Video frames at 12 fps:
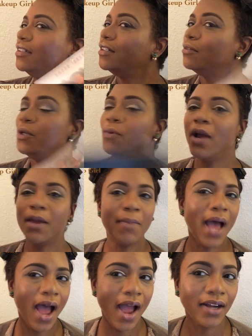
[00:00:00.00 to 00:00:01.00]
shall be right
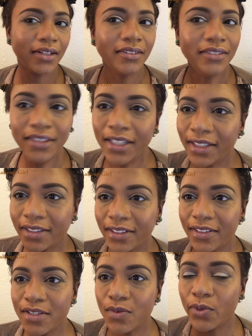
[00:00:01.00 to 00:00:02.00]
back. Yeah, so
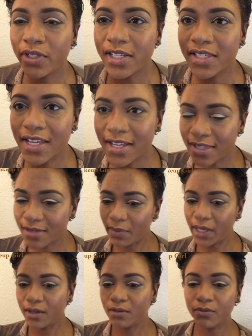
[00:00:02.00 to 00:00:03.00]
this really sets the
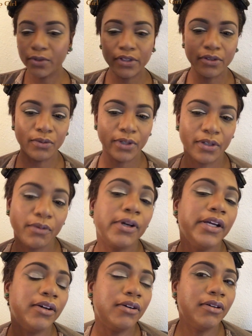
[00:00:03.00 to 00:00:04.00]
makeup really, really
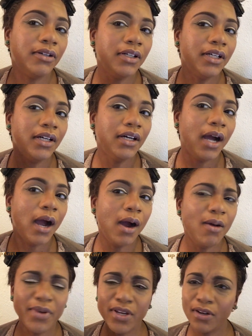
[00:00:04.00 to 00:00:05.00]
well.
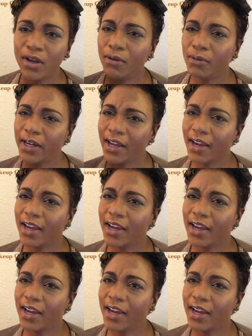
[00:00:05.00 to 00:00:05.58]
Um, you know what? I